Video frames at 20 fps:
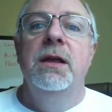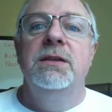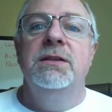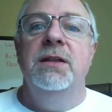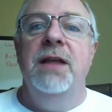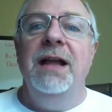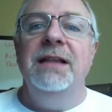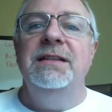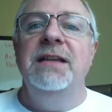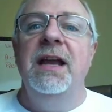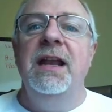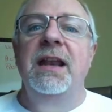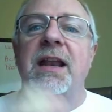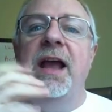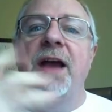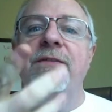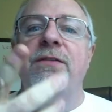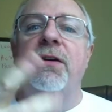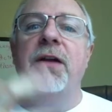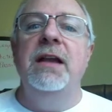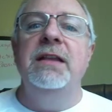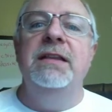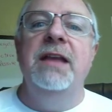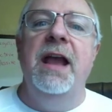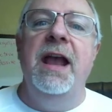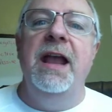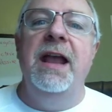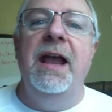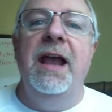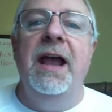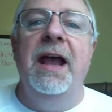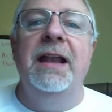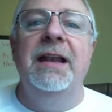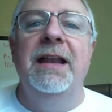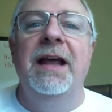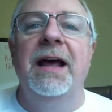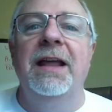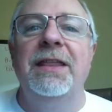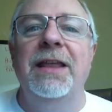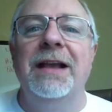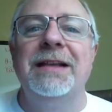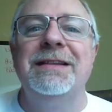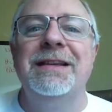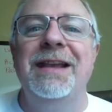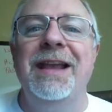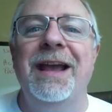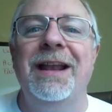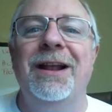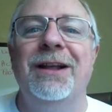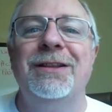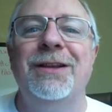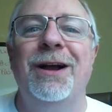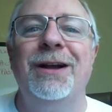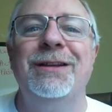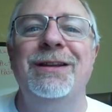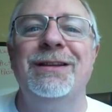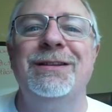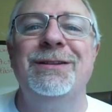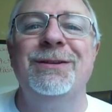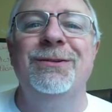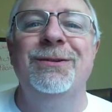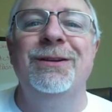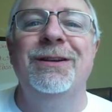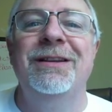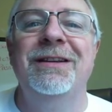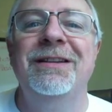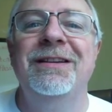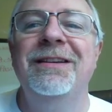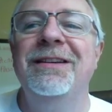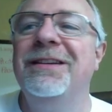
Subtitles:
So that's it. Have a great day, and thanks again. I'll talk to you soon.